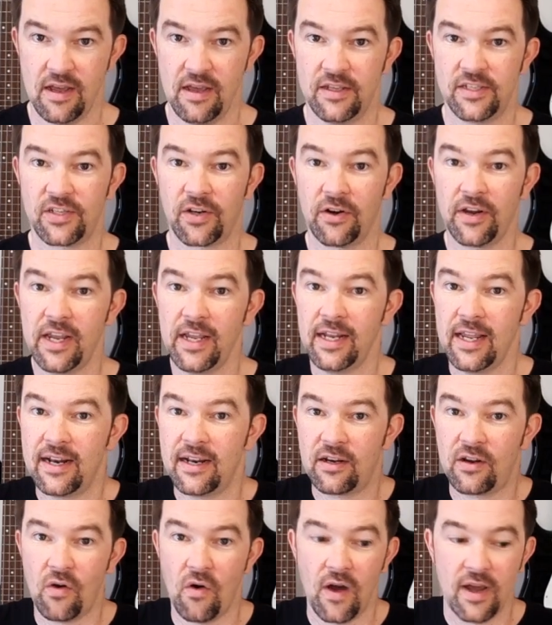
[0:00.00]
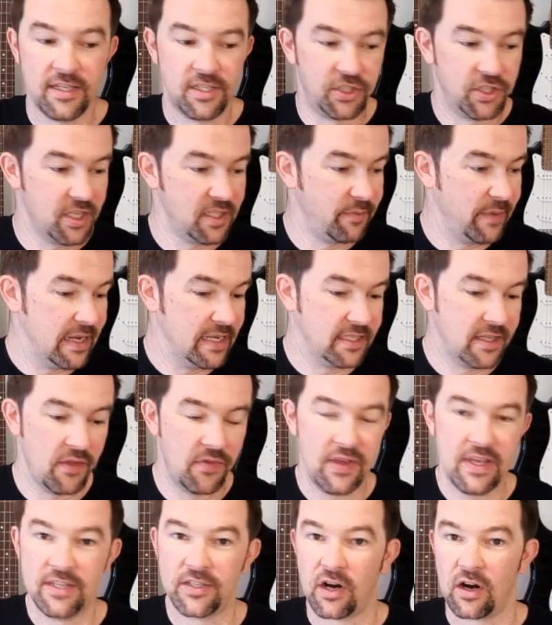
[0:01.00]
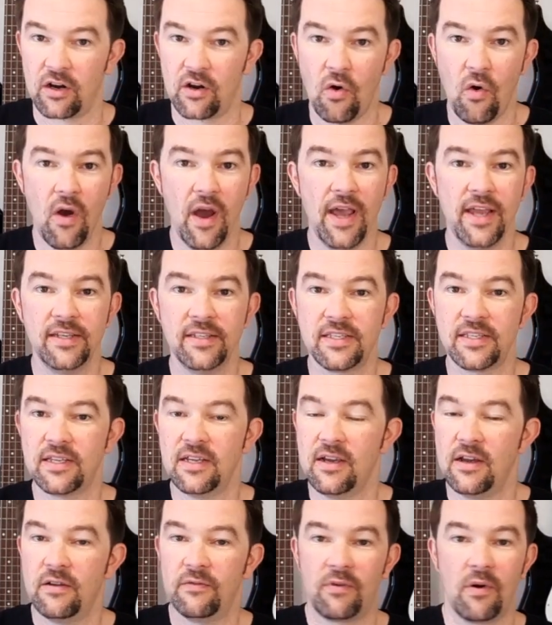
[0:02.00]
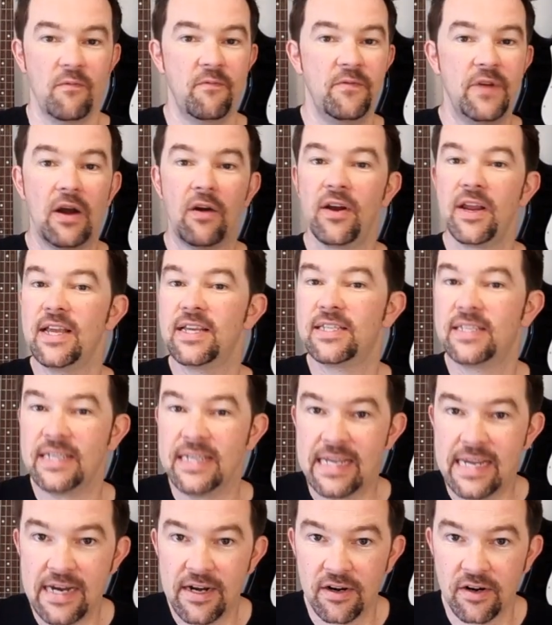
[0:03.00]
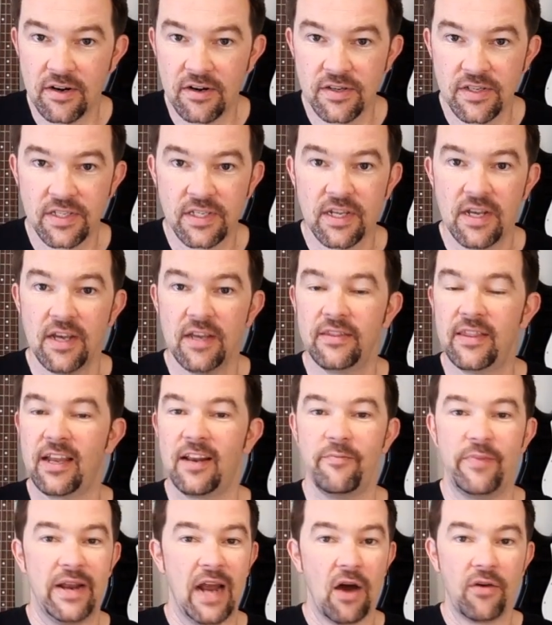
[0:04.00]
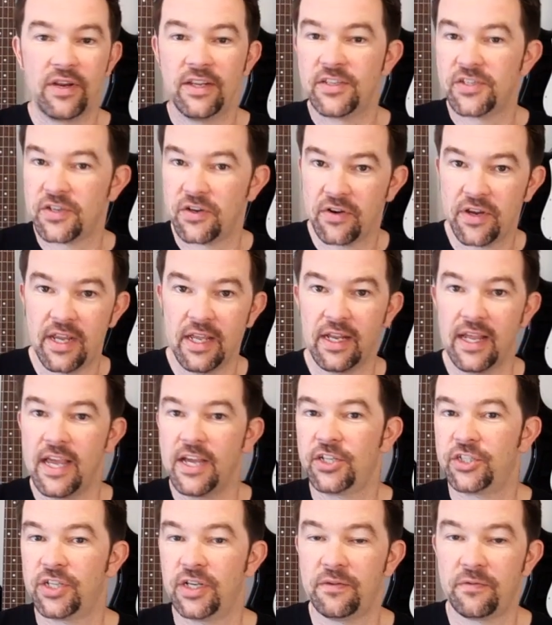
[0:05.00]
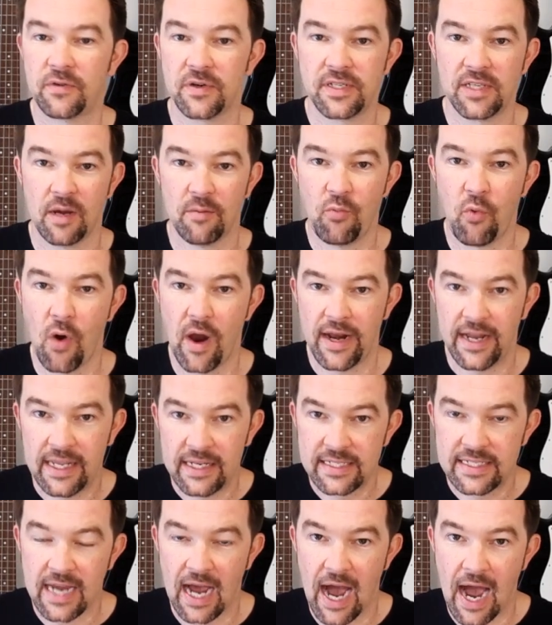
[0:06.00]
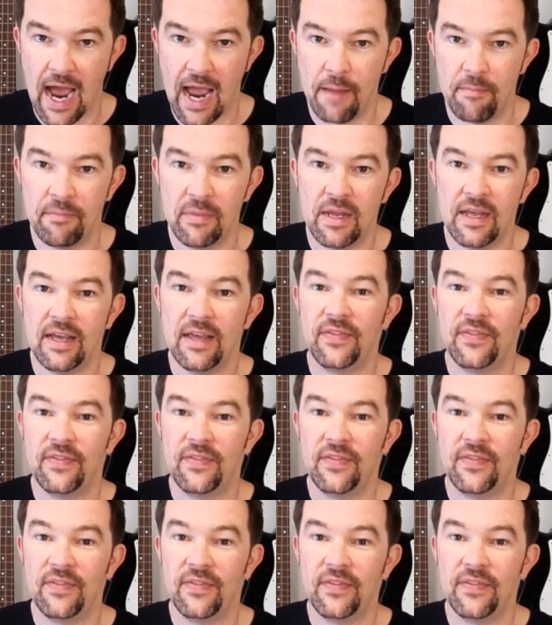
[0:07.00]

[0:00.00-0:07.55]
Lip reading: Circulated coins just means that these are coins from various years that have been out in circulation for some point in time.